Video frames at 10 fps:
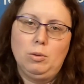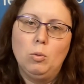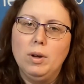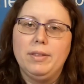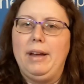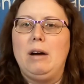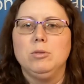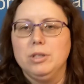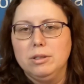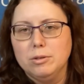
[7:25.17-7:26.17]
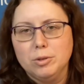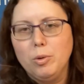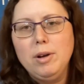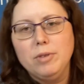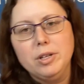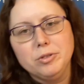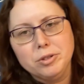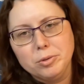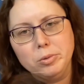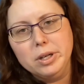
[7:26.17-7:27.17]
1,000 or
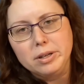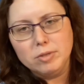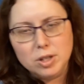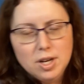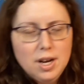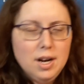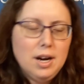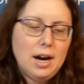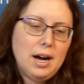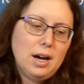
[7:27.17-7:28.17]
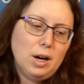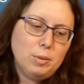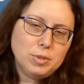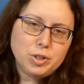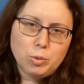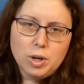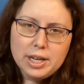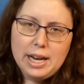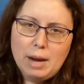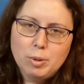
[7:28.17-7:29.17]
1,200 or whatever. Um, so what
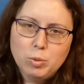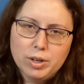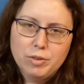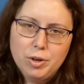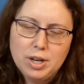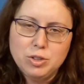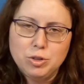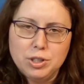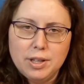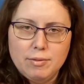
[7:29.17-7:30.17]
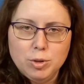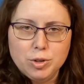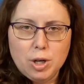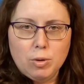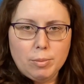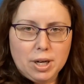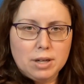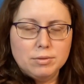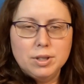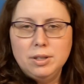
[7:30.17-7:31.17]
can happen whenever your estrogen levels go
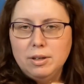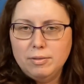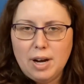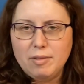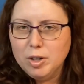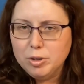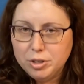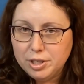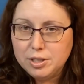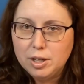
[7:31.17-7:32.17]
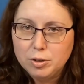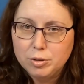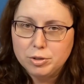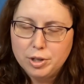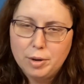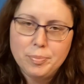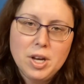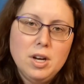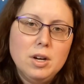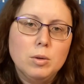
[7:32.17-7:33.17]
above 500, 600 or so?
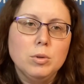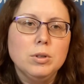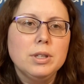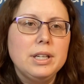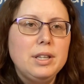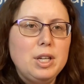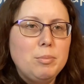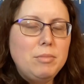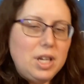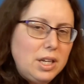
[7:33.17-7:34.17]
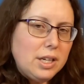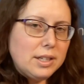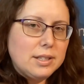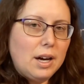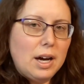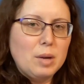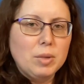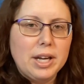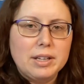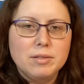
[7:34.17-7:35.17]
Well, in the immediate time,
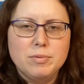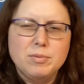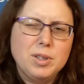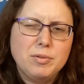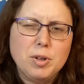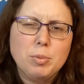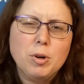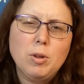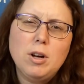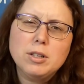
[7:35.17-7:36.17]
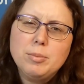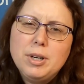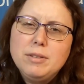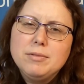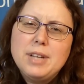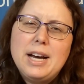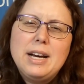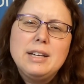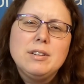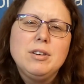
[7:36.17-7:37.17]
like if, if they're prolonged above
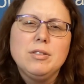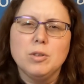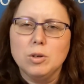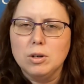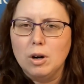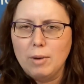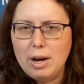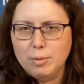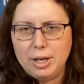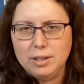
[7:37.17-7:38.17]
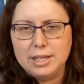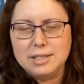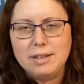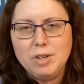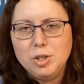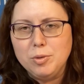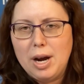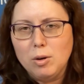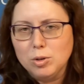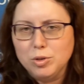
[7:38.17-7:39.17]
that for around about like 72
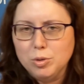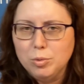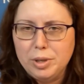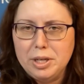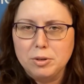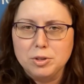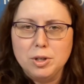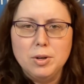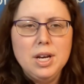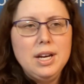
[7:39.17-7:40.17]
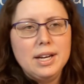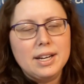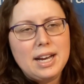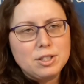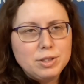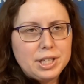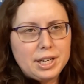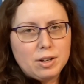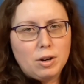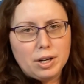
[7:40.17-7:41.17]
hours to a week or so, it can actually
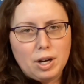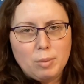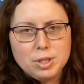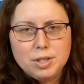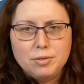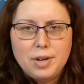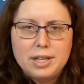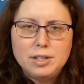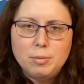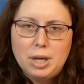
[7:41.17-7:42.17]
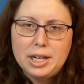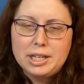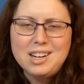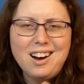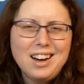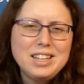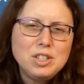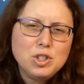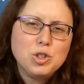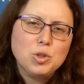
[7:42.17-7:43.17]
kick on an opposite effect in the body, kind
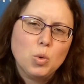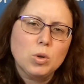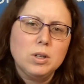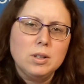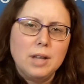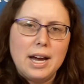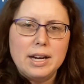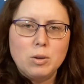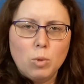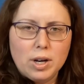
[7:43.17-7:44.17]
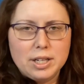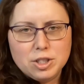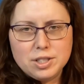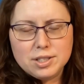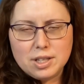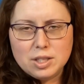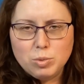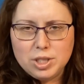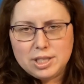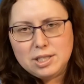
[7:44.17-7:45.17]
of sort of like what I just discussed
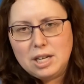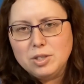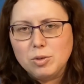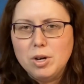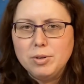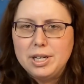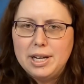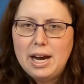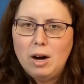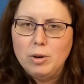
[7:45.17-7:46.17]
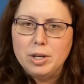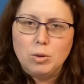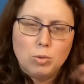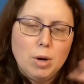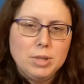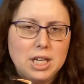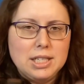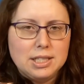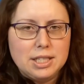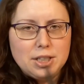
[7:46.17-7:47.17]
with testosterone and how it
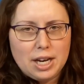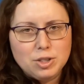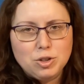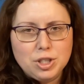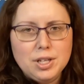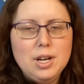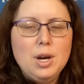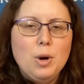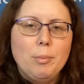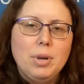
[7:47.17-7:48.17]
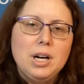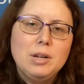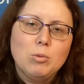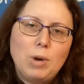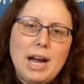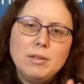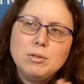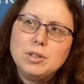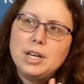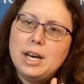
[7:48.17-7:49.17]
aromatizes into estrogen. But
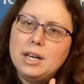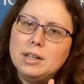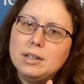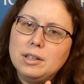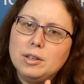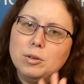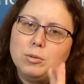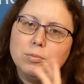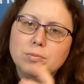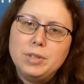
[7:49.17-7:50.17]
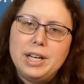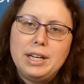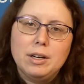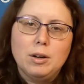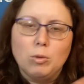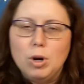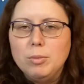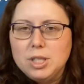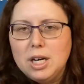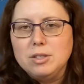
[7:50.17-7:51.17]
rather than, you know, getting
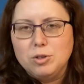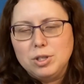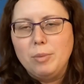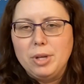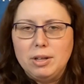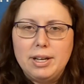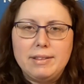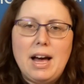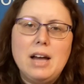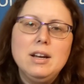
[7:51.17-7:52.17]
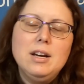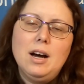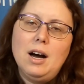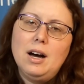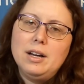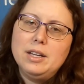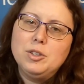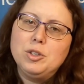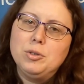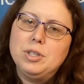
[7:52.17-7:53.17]
aromatized or something like that uh,
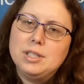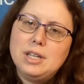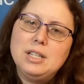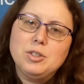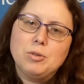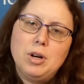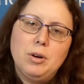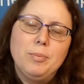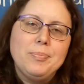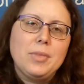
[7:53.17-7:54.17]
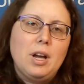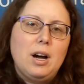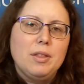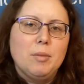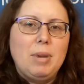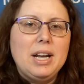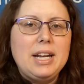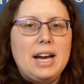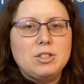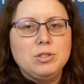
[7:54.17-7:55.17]
into testosterone, uh, the
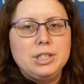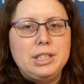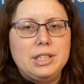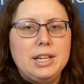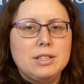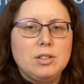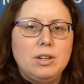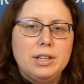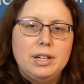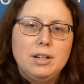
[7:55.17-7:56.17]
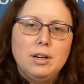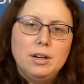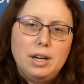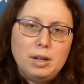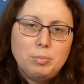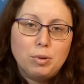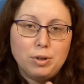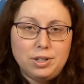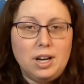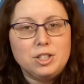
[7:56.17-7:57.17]
body actually kicks on in a
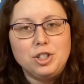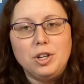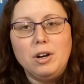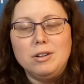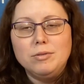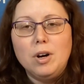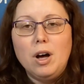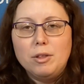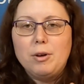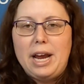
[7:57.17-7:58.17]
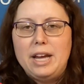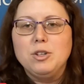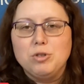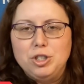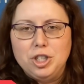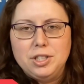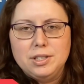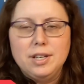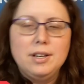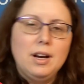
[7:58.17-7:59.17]
production of other
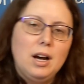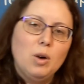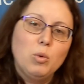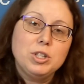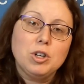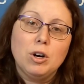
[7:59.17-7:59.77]
androgens, uh, which